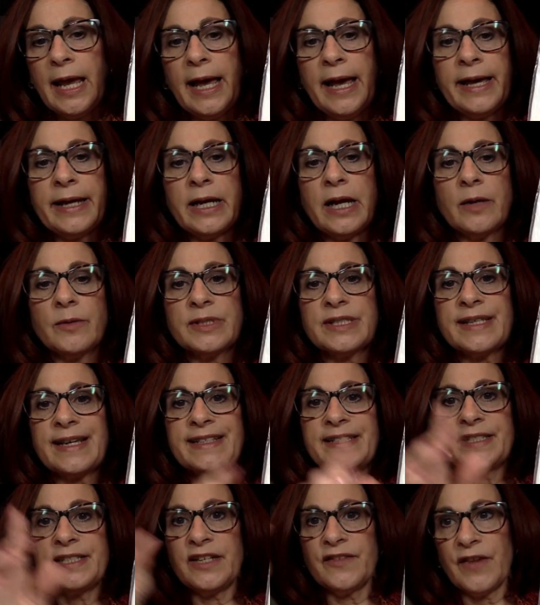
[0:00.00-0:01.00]
And I was like,
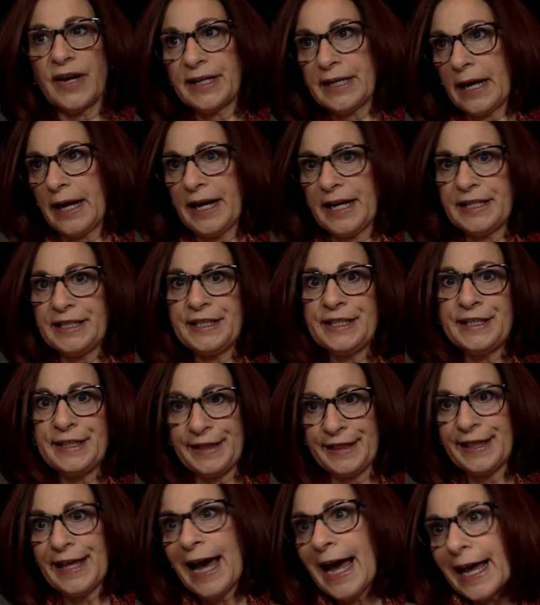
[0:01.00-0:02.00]
Steve, I
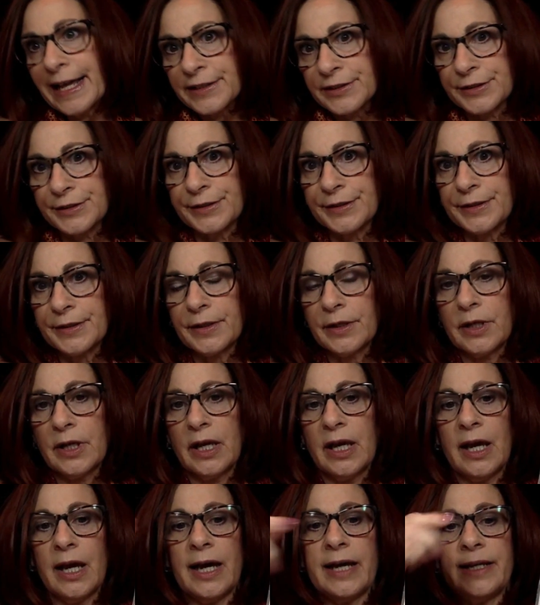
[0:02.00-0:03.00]
need that.
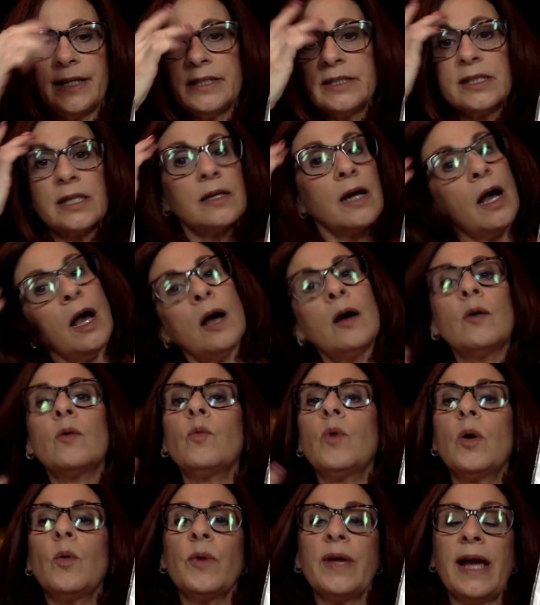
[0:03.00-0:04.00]
And he's like, oh,
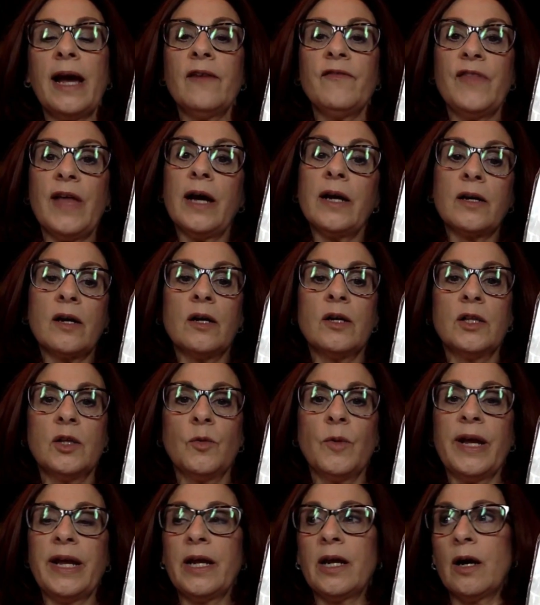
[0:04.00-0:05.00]
well, we have that
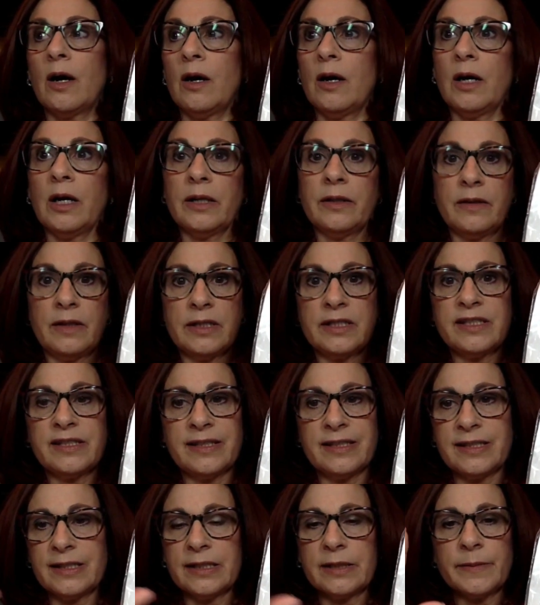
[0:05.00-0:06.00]
colorway on this,
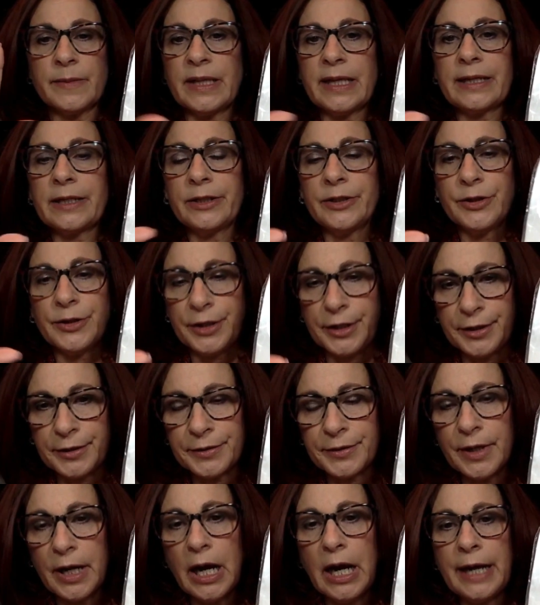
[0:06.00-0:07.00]
and I'm like, no,
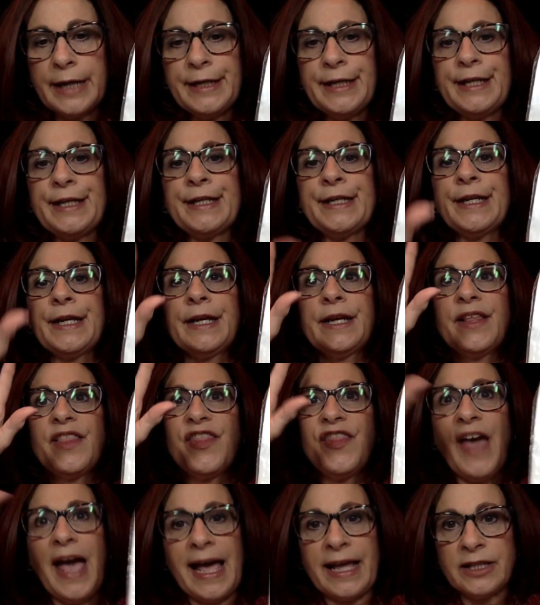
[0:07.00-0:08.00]
I need
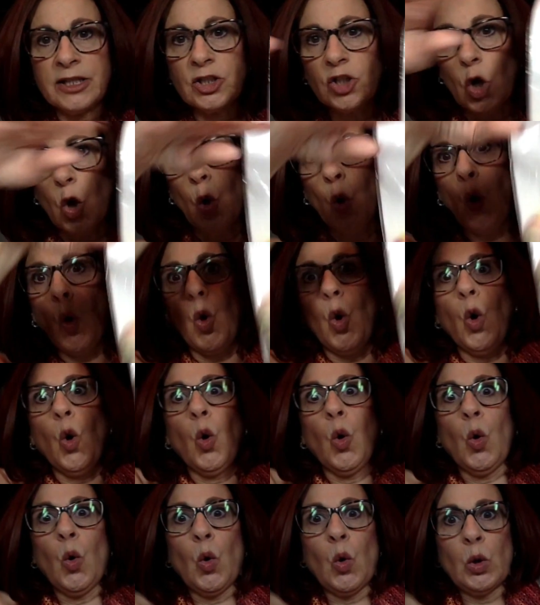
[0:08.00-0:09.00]
that, the
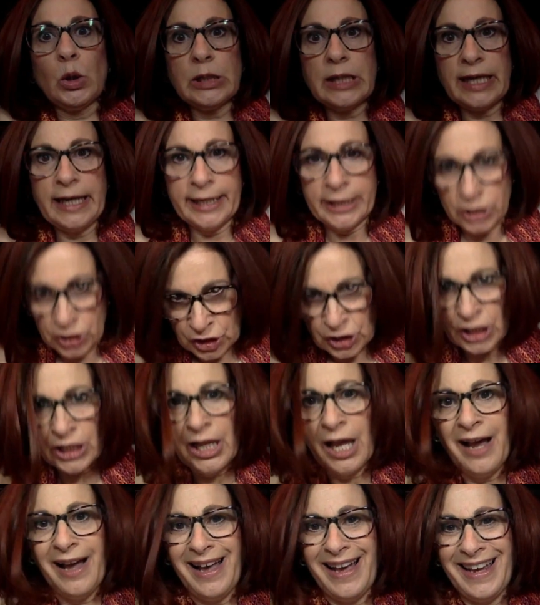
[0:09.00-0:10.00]
whole
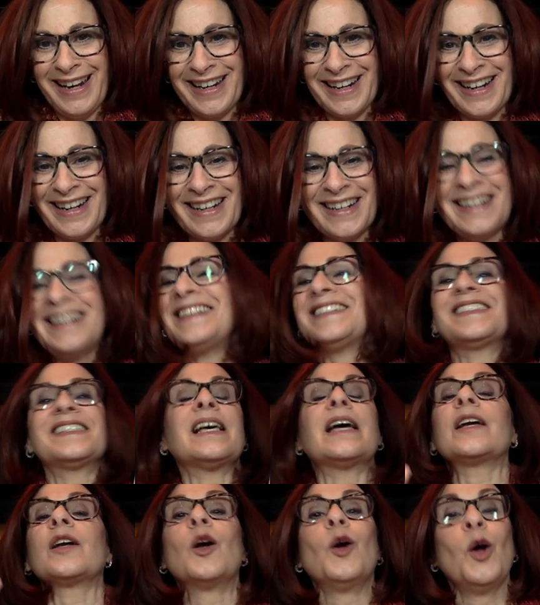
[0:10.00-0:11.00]
enchilada. He's
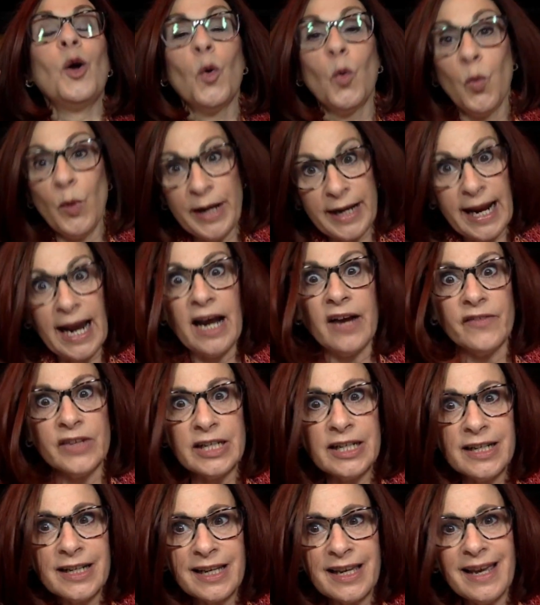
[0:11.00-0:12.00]
like, we have it
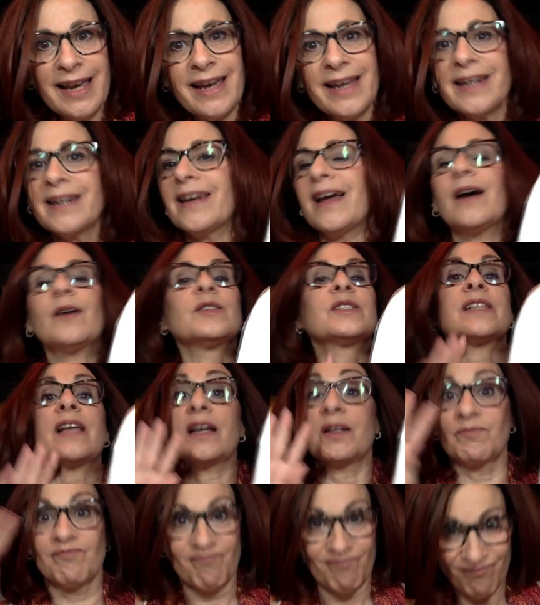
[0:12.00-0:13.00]
in a kit. And I was
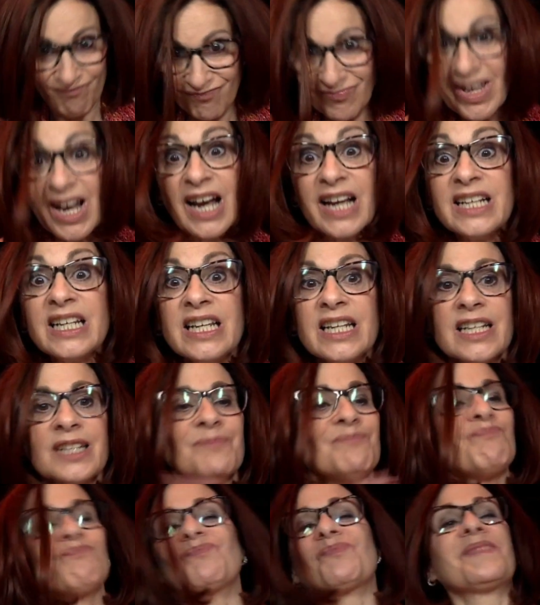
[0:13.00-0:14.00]
like, I need it.
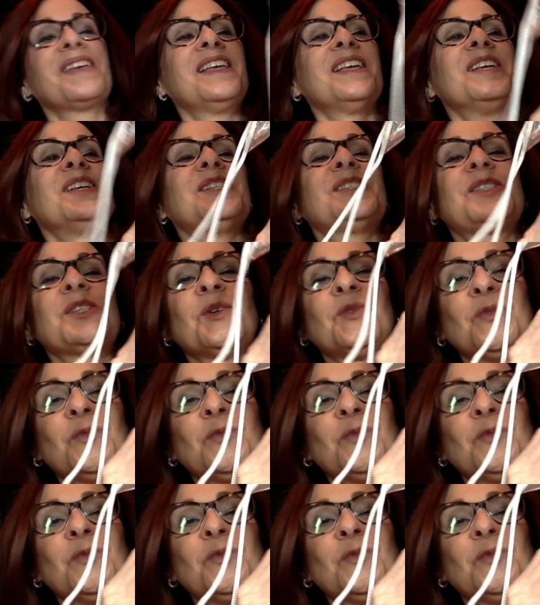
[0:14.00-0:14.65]
So